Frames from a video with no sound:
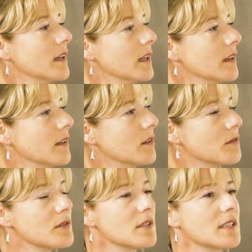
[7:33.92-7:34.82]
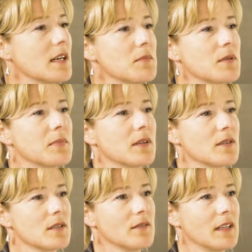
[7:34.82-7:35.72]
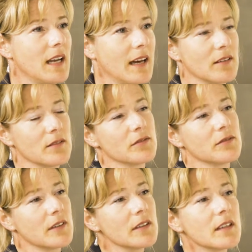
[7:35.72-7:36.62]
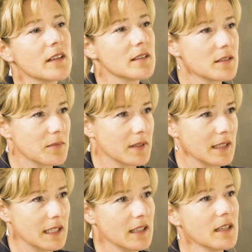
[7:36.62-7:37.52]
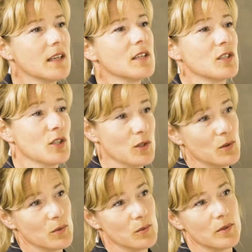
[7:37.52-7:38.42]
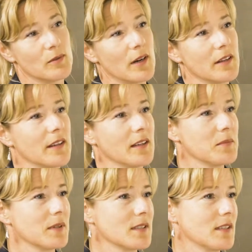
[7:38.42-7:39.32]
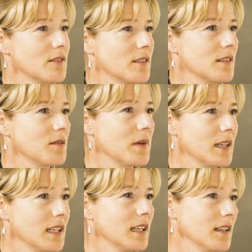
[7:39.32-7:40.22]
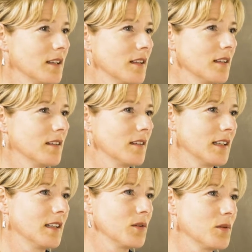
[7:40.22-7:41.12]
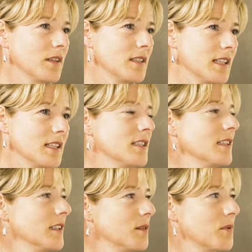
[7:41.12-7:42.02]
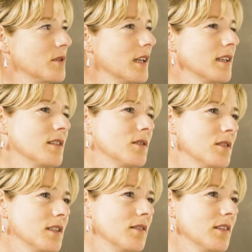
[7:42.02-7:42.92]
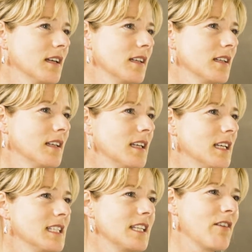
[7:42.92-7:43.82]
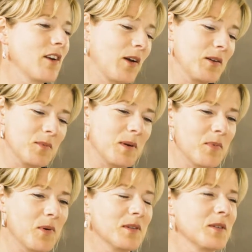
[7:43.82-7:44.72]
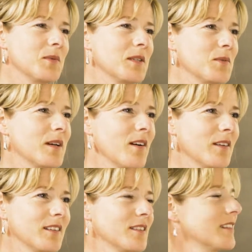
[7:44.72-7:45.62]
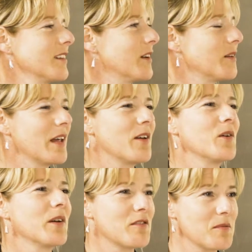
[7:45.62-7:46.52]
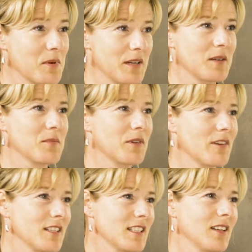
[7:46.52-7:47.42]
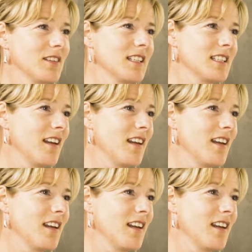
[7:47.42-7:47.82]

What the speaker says: in the footsteps because of a lack of funding ultimately to do the right thing, because there isn't the money in the organisation, in the project, to achieve that? Is there going to be a point to which we can't, not everybody can progress down this